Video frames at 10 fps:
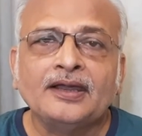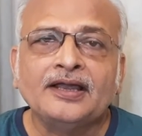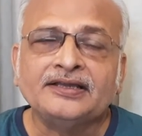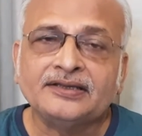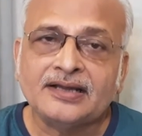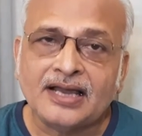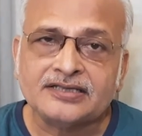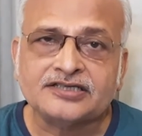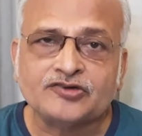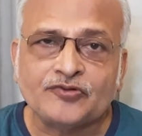in the
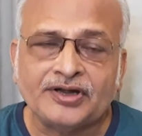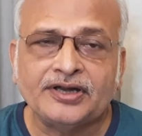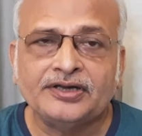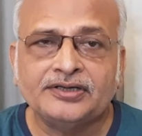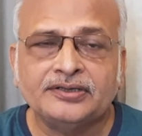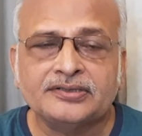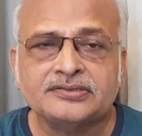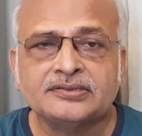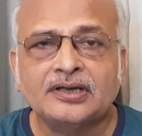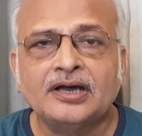last 20
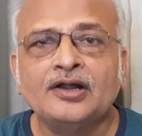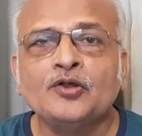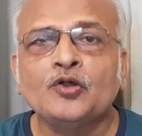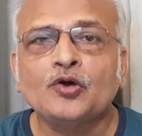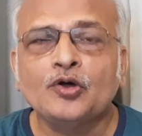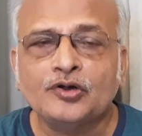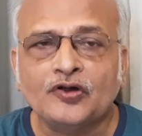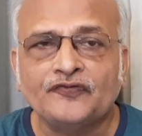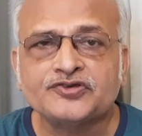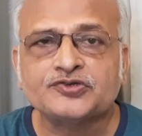years, a lot
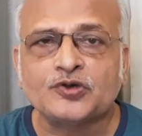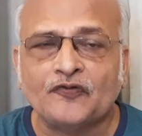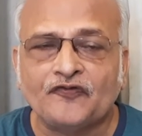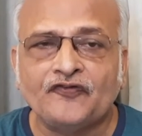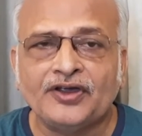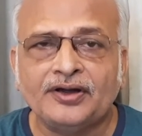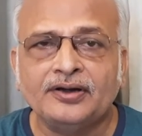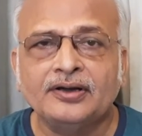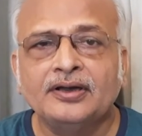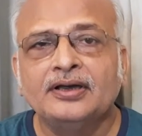of software,